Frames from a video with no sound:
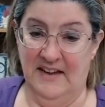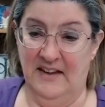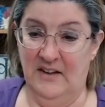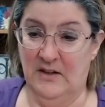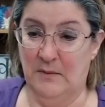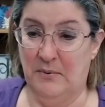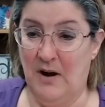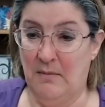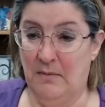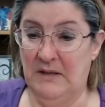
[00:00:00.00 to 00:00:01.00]
You could
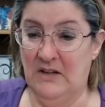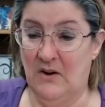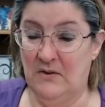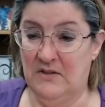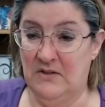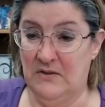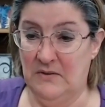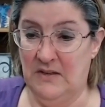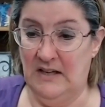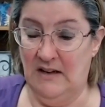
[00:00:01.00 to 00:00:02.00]
probably go to
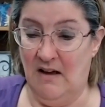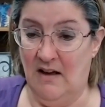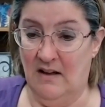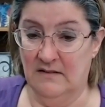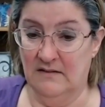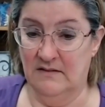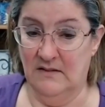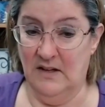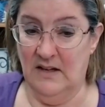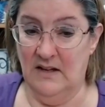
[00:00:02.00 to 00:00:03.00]
the,
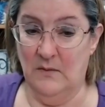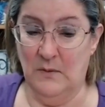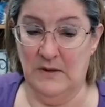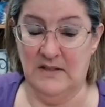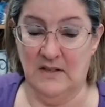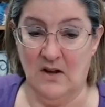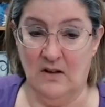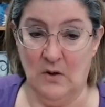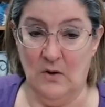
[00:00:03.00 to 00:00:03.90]
what's it called?